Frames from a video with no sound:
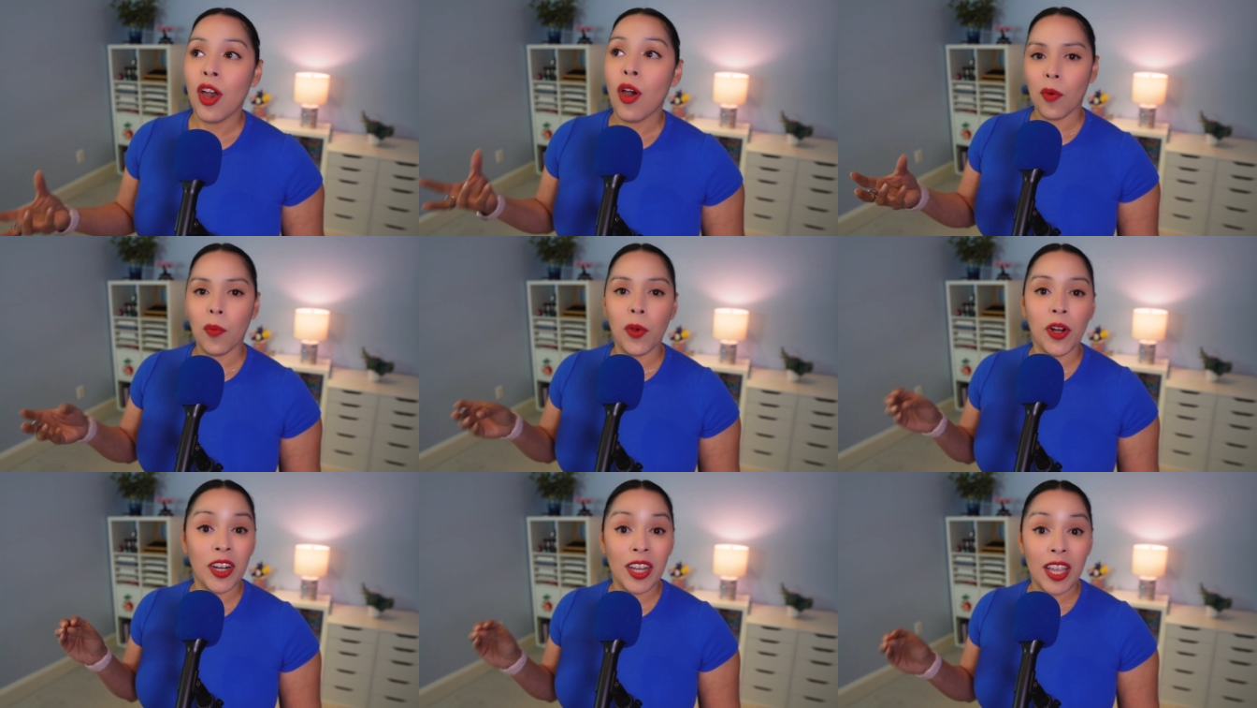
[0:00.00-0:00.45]

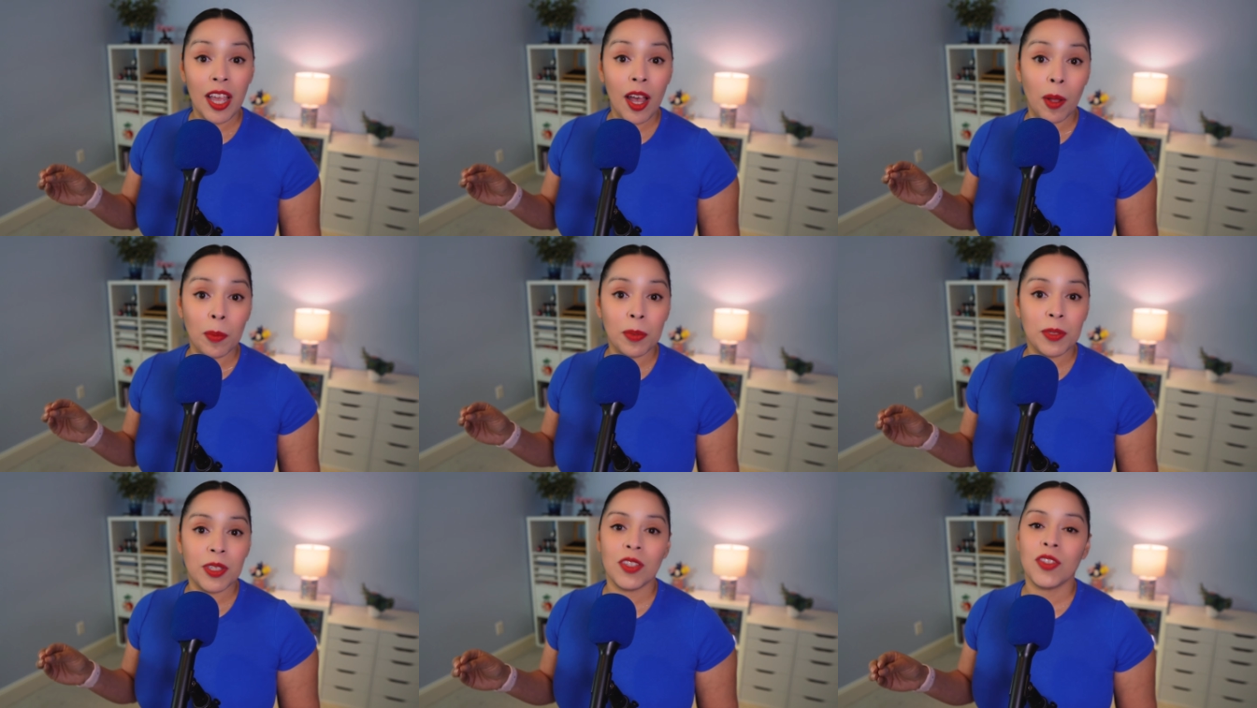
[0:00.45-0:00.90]
where it
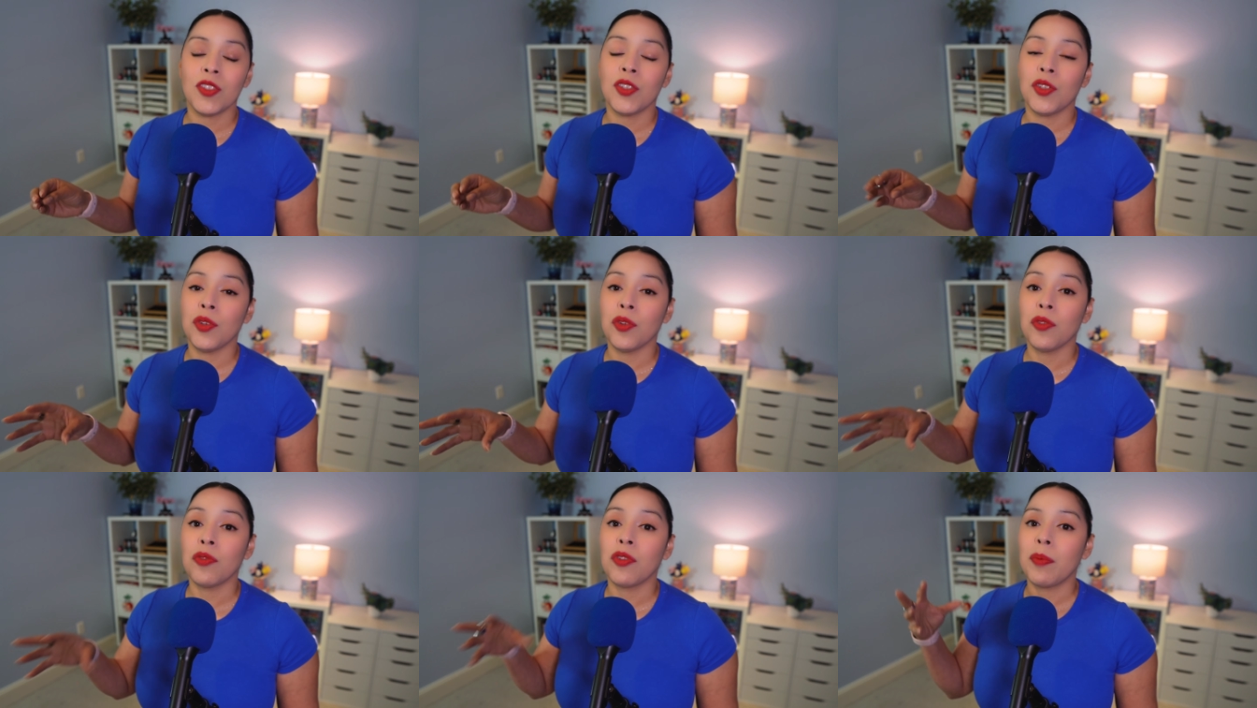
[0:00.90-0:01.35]
helps us
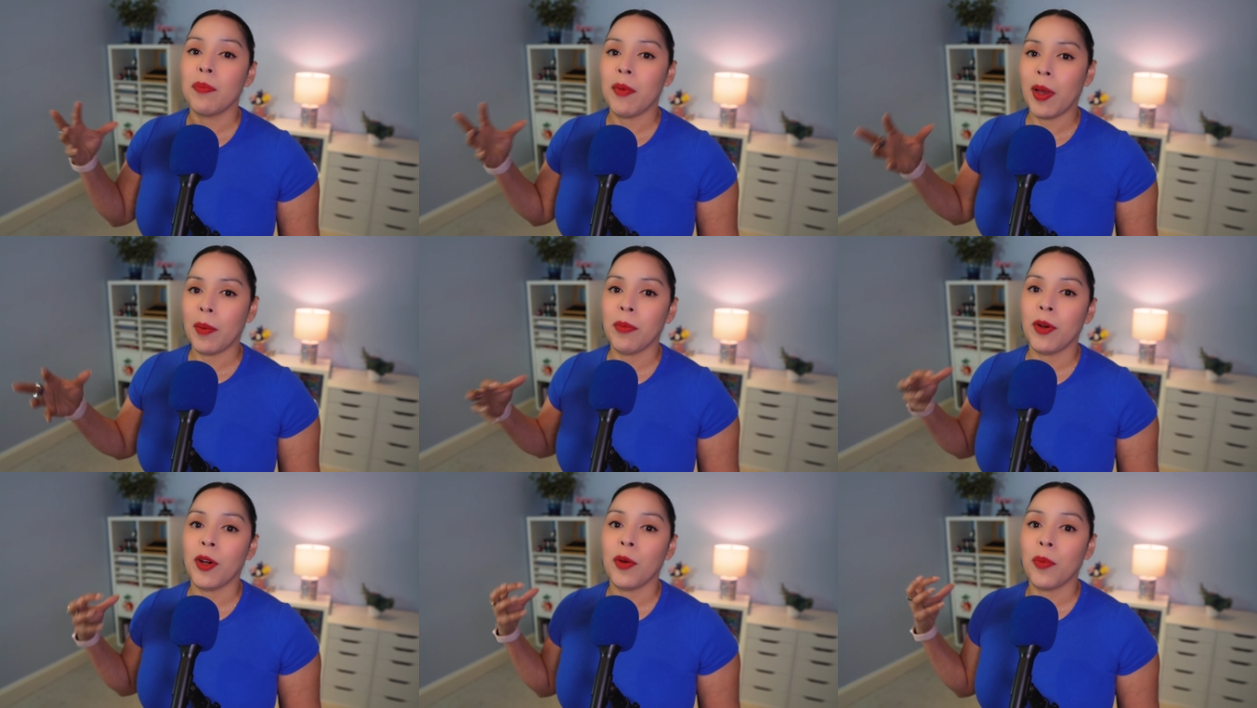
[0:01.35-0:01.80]
to
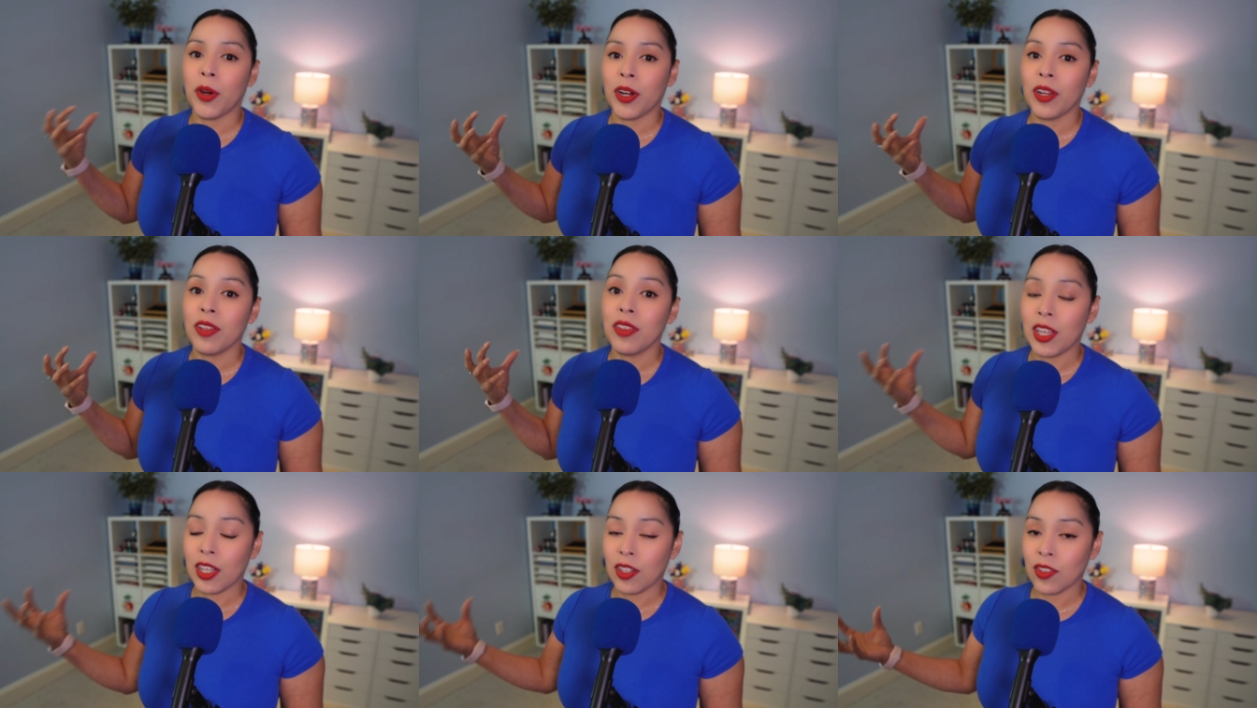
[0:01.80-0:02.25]
remember
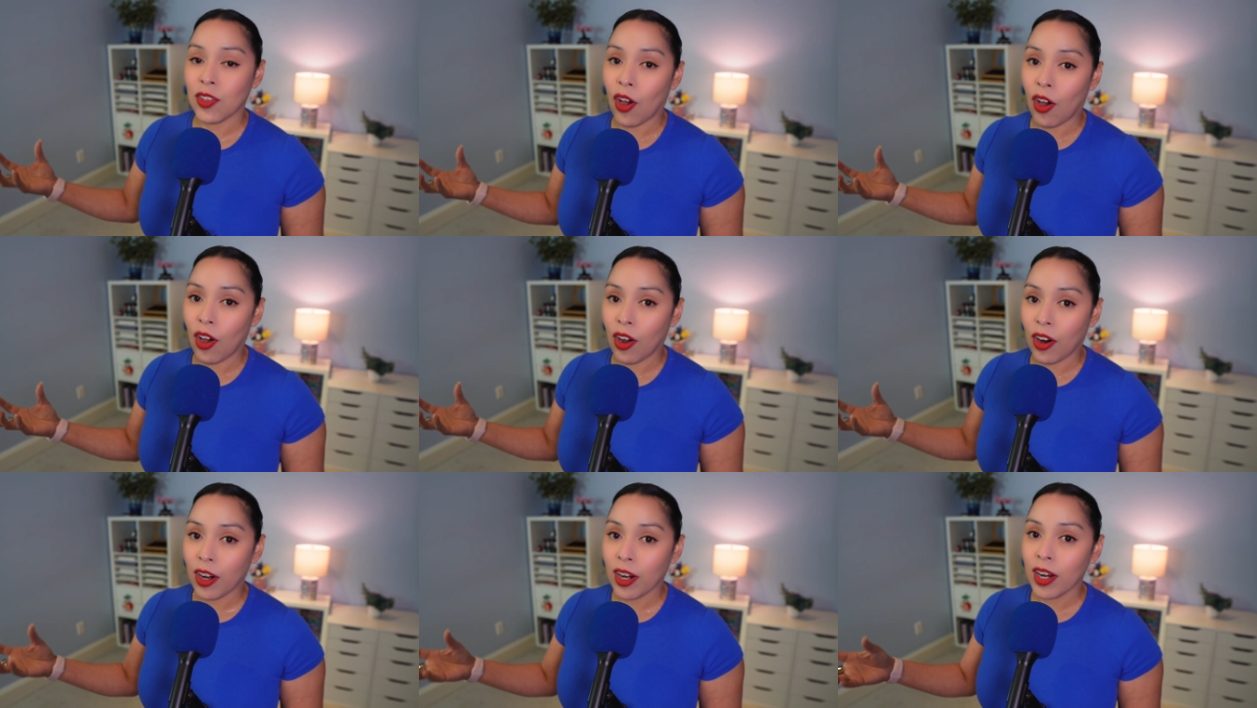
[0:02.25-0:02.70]
where things
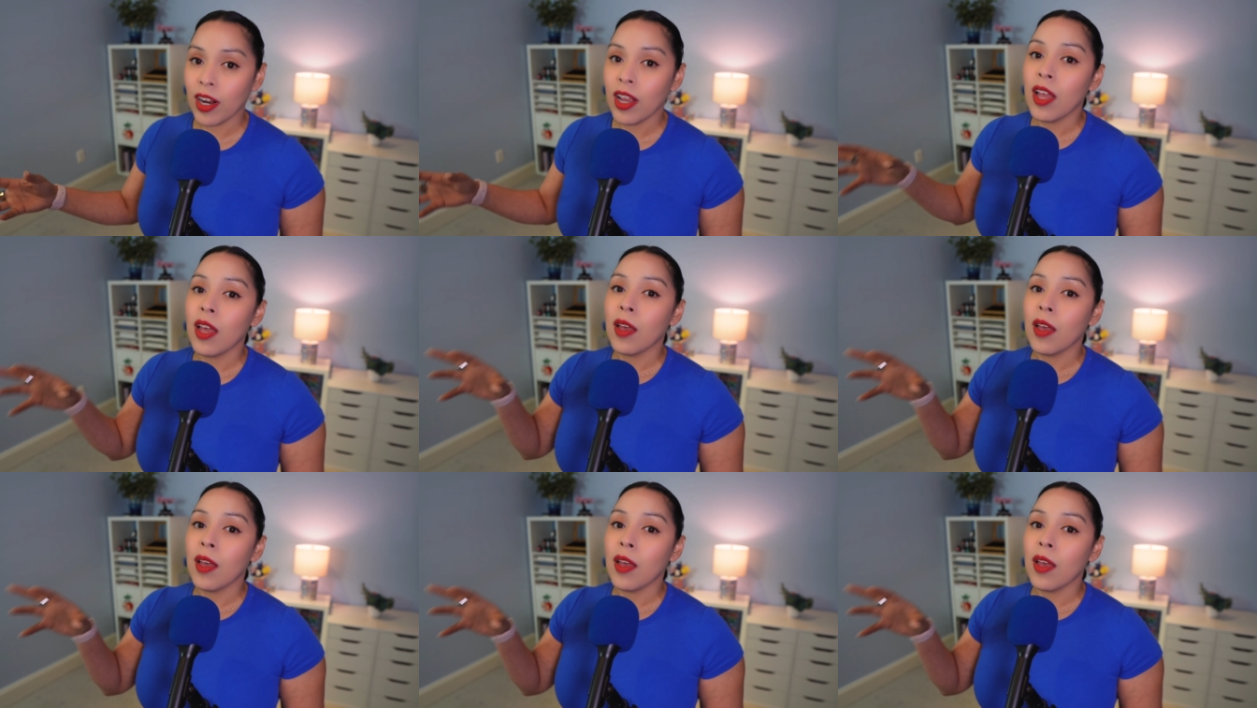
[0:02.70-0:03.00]
are